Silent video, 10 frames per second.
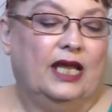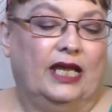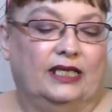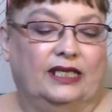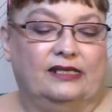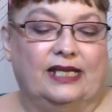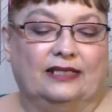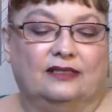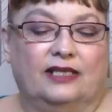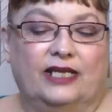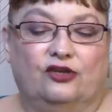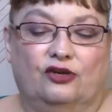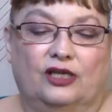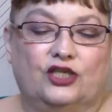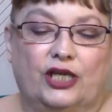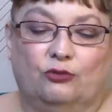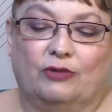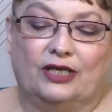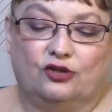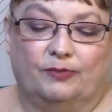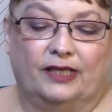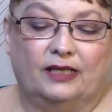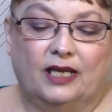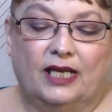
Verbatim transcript: An intensely nourishing regimen.